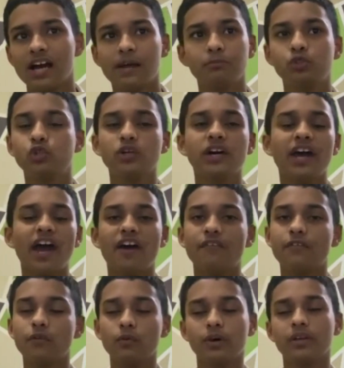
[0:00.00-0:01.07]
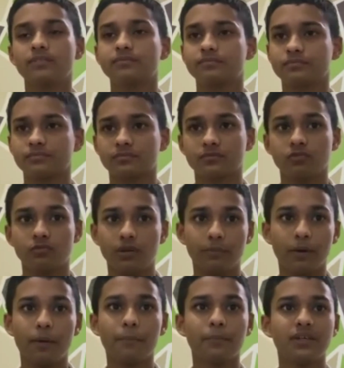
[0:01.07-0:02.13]
I'm sure everyone
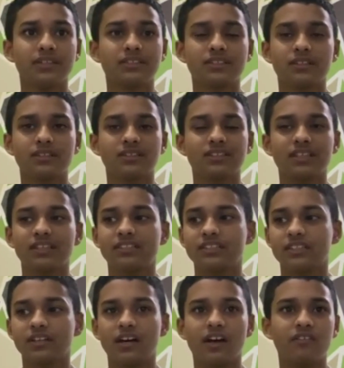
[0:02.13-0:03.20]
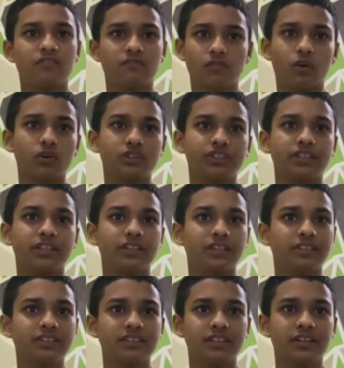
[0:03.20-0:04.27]
remembers such an unfortunate
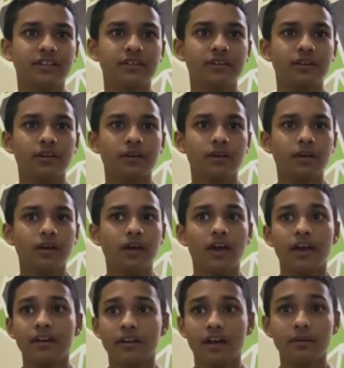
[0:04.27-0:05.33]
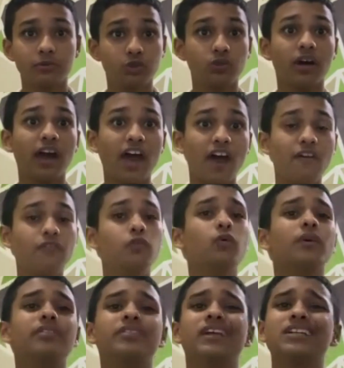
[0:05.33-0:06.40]
incident, and I'm sure
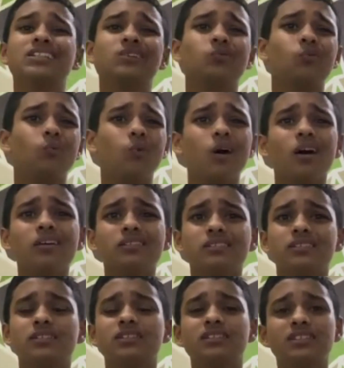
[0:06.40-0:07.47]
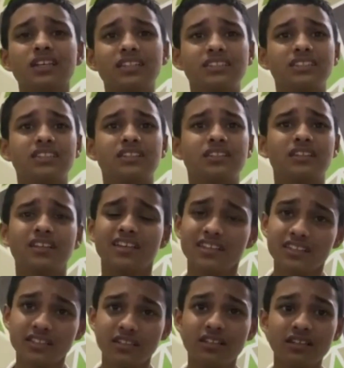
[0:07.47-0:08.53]
everyone doesn't want such an
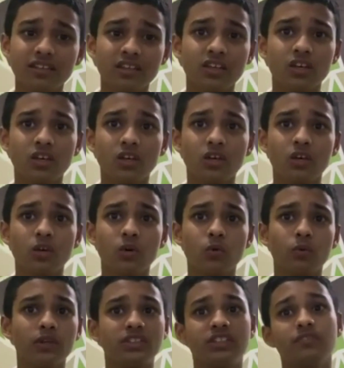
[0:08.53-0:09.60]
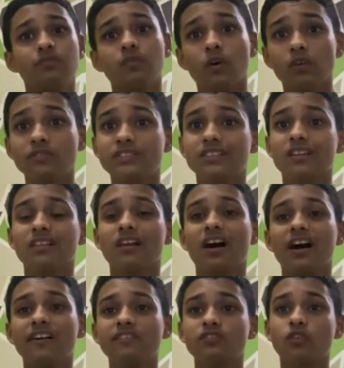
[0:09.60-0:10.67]
incident which involves the
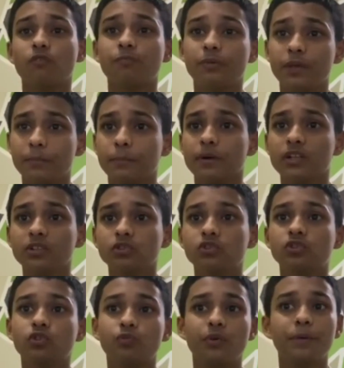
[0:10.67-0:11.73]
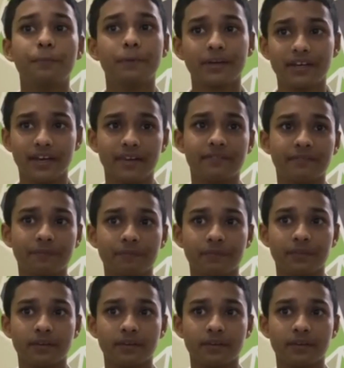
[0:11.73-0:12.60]
lives of people to reap again